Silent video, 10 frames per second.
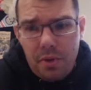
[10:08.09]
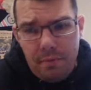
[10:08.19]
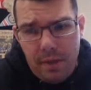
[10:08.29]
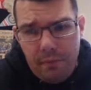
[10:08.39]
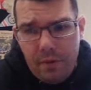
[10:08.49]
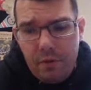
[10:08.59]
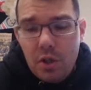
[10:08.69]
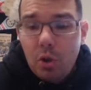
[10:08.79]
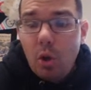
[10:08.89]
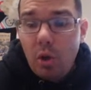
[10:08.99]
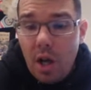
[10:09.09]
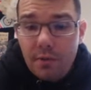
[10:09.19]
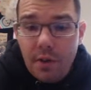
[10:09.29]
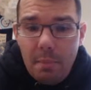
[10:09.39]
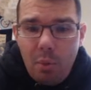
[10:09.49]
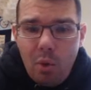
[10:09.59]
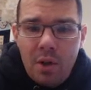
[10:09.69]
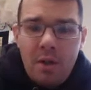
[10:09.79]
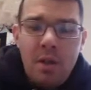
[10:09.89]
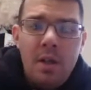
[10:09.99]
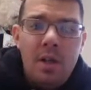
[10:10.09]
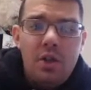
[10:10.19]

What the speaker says: and Jim Crow laws, very important.